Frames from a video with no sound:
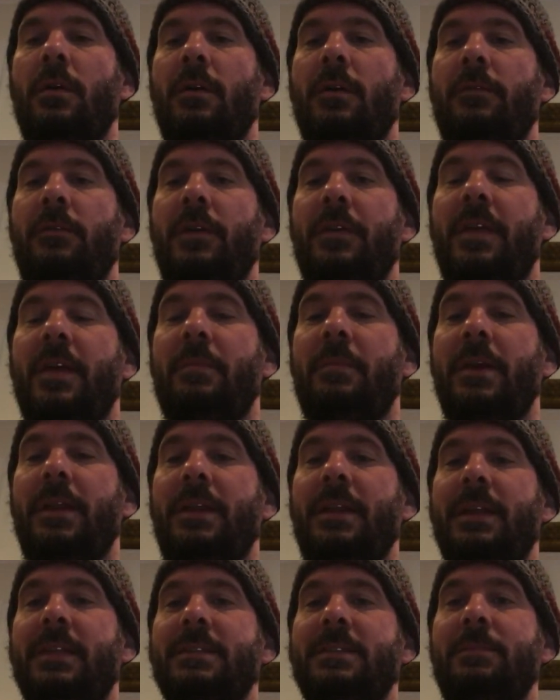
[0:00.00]
Feel that
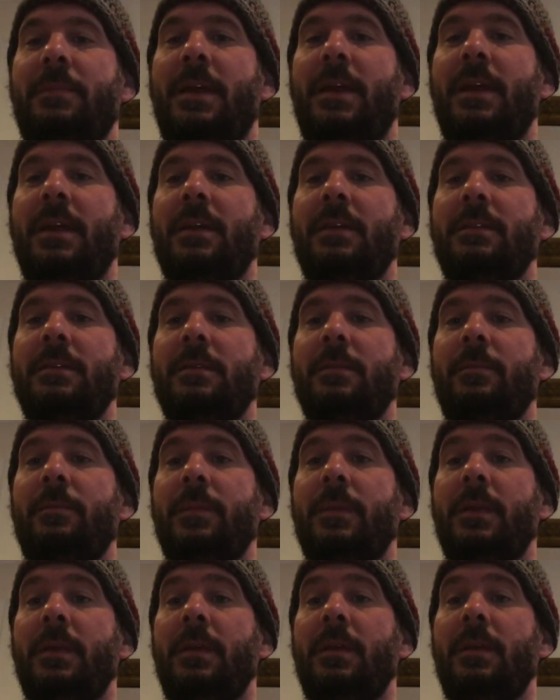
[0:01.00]
belly expand,
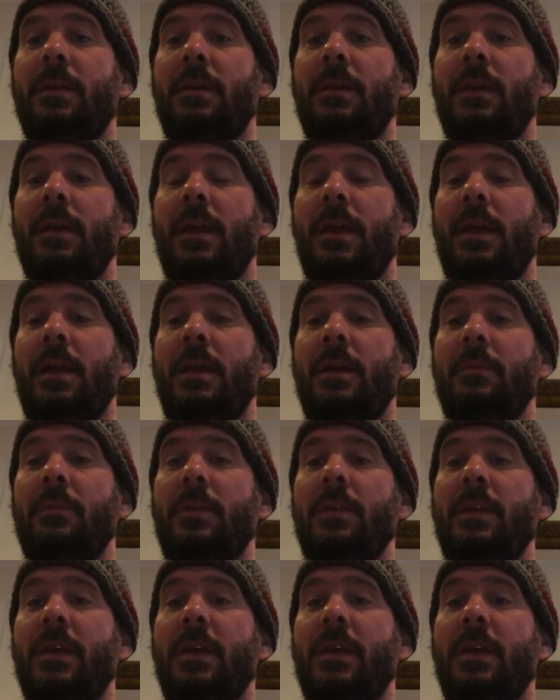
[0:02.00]
and breathe